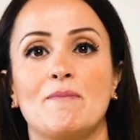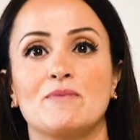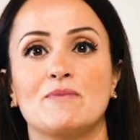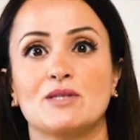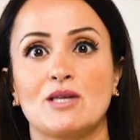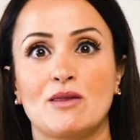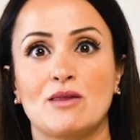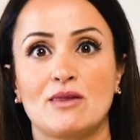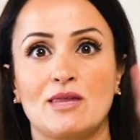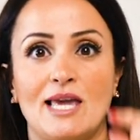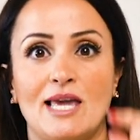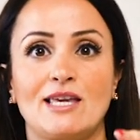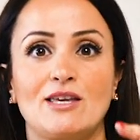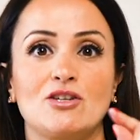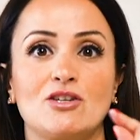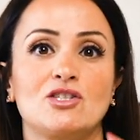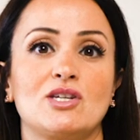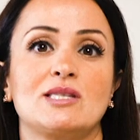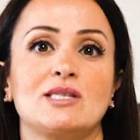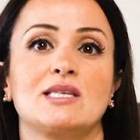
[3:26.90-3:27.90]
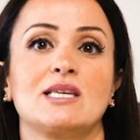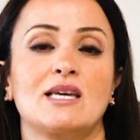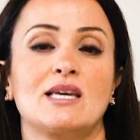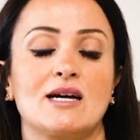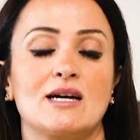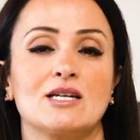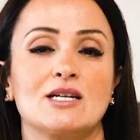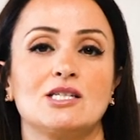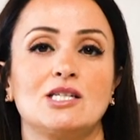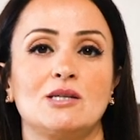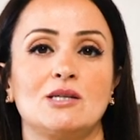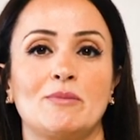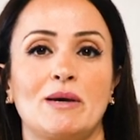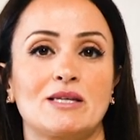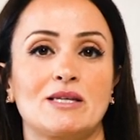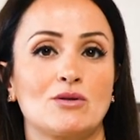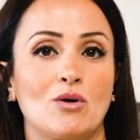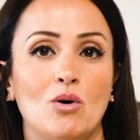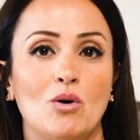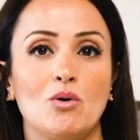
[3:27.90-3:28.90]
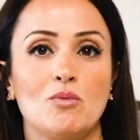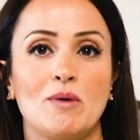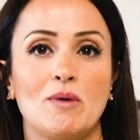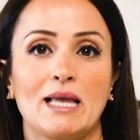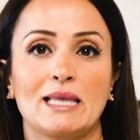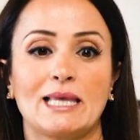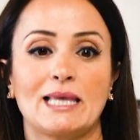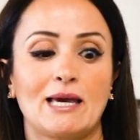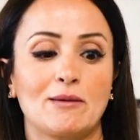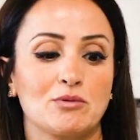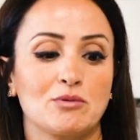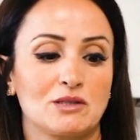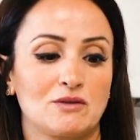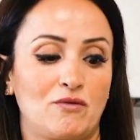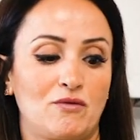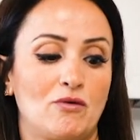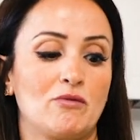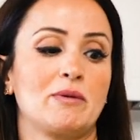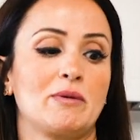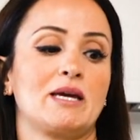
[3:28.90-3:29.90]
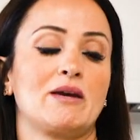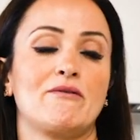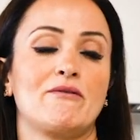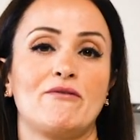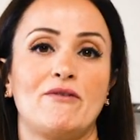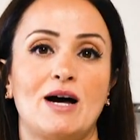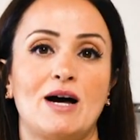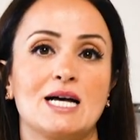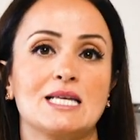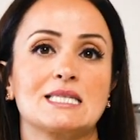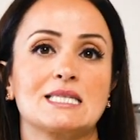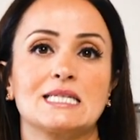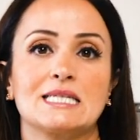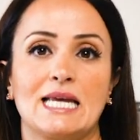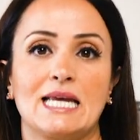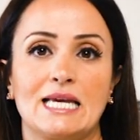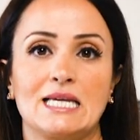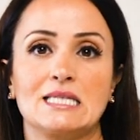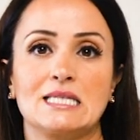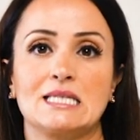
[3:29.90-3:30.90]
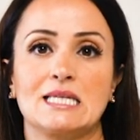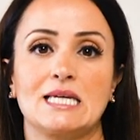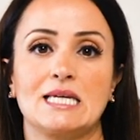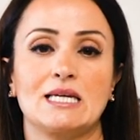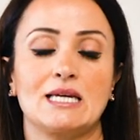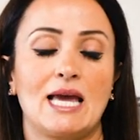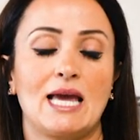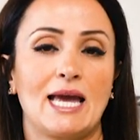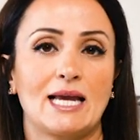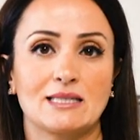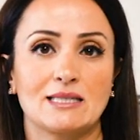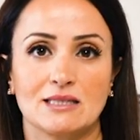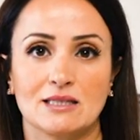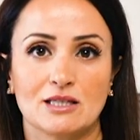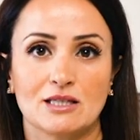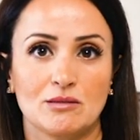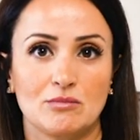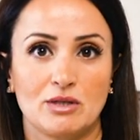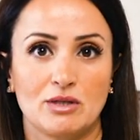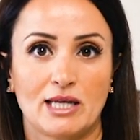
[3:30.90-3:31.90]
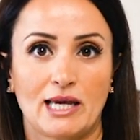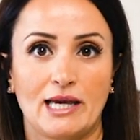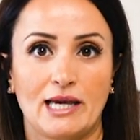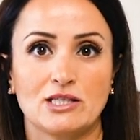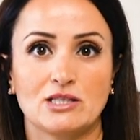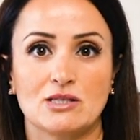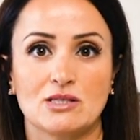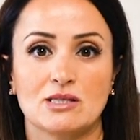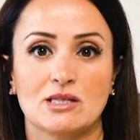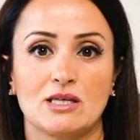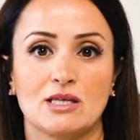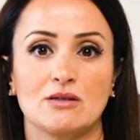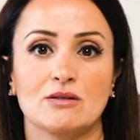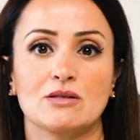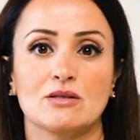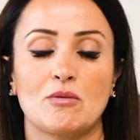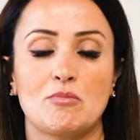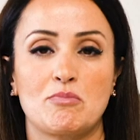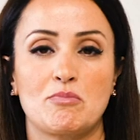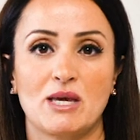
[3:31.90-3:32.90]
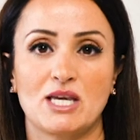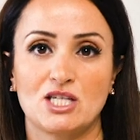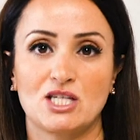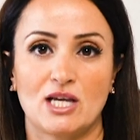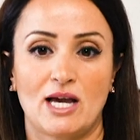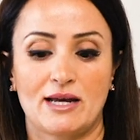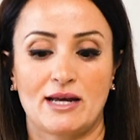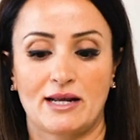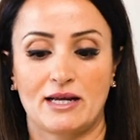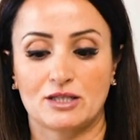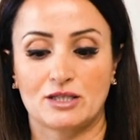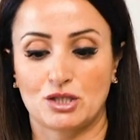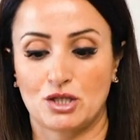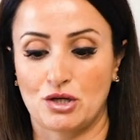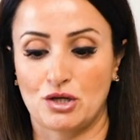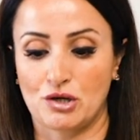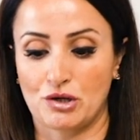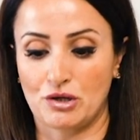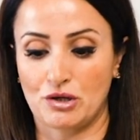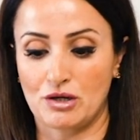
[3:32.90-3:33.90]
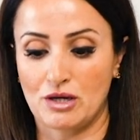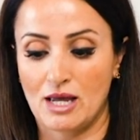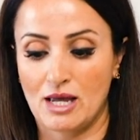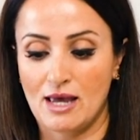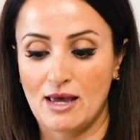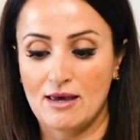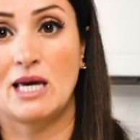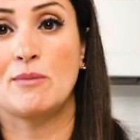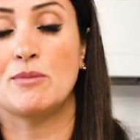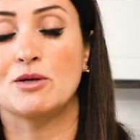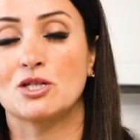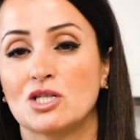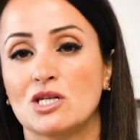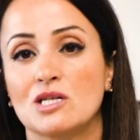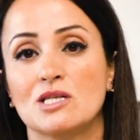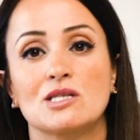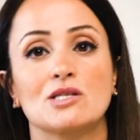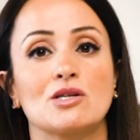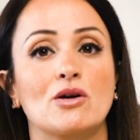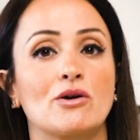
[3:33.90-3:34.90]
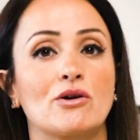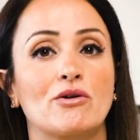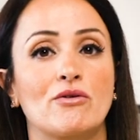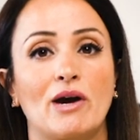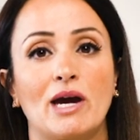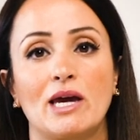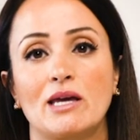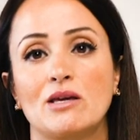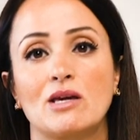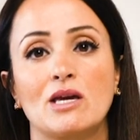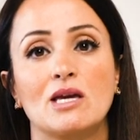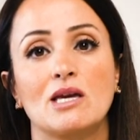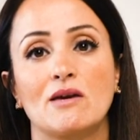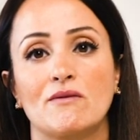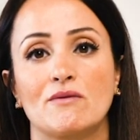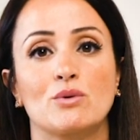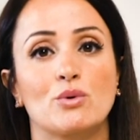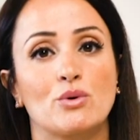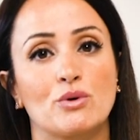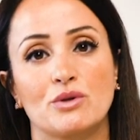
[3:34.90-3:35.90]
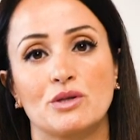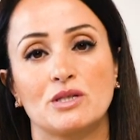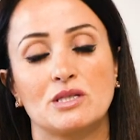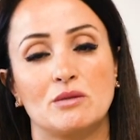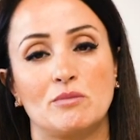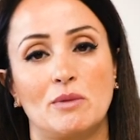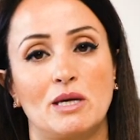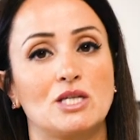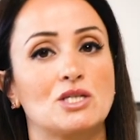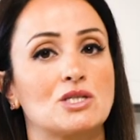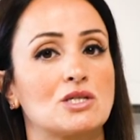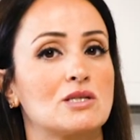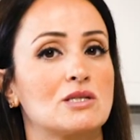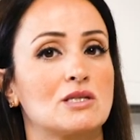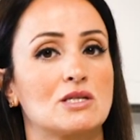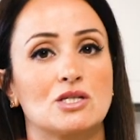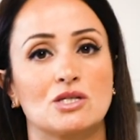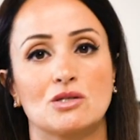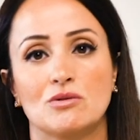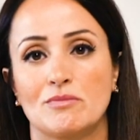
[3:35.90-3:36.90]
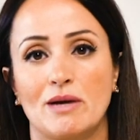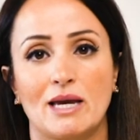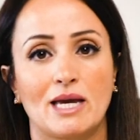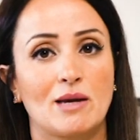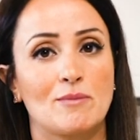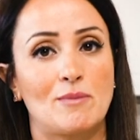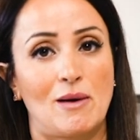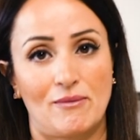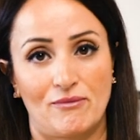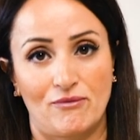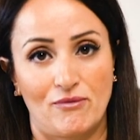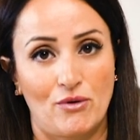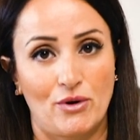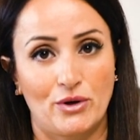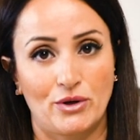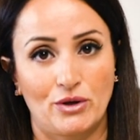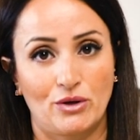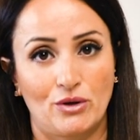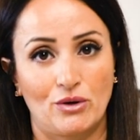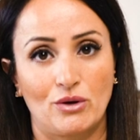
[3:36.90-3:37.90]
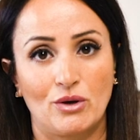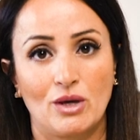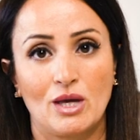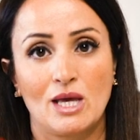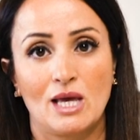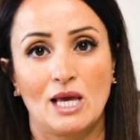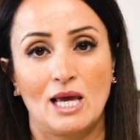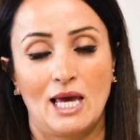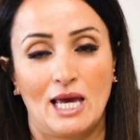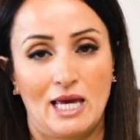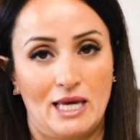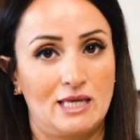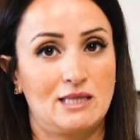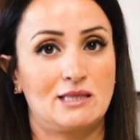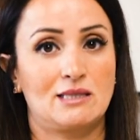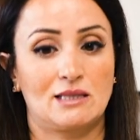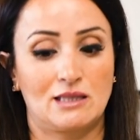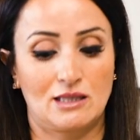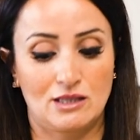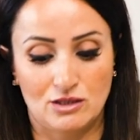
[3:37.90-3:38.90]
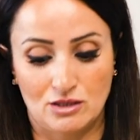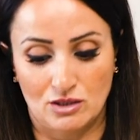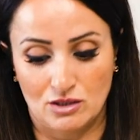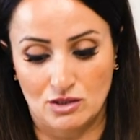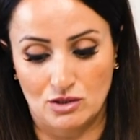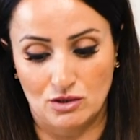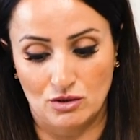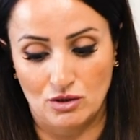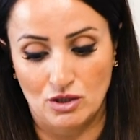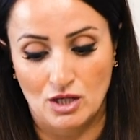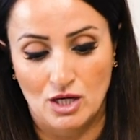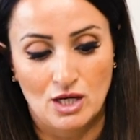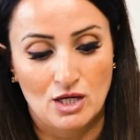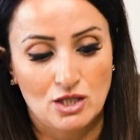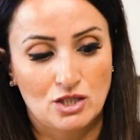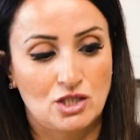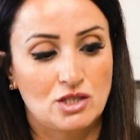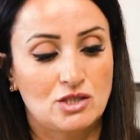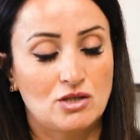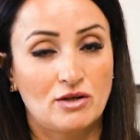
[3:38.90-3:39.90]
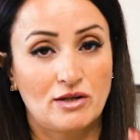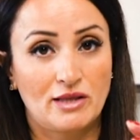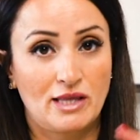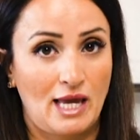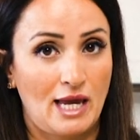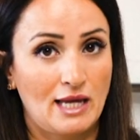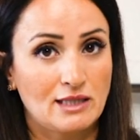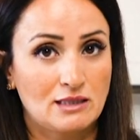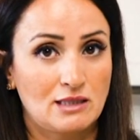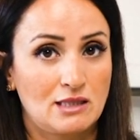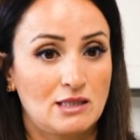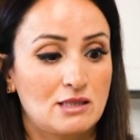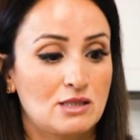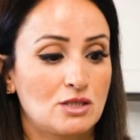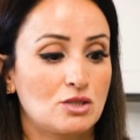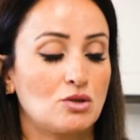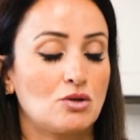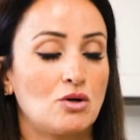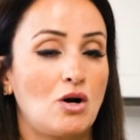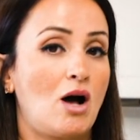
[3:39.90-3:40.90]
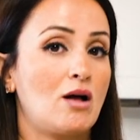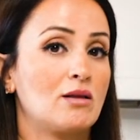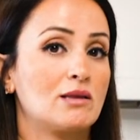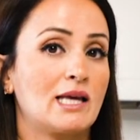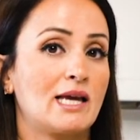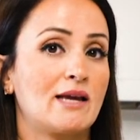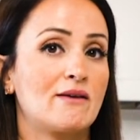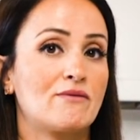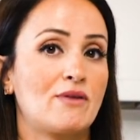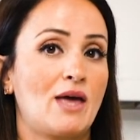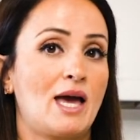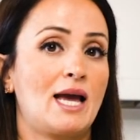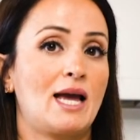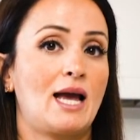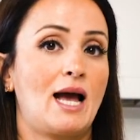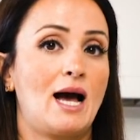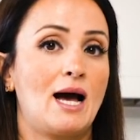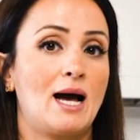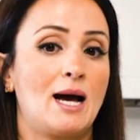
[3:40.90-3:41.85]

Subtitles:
So thank you, Jessica. She makes all my labels for me, fast and easy, excellent communication skills. So big shout out to you. But she's so great. You can give her all the dimensions and she'll make them up for you easily to suit. She's on the Etsy store. I'll leave that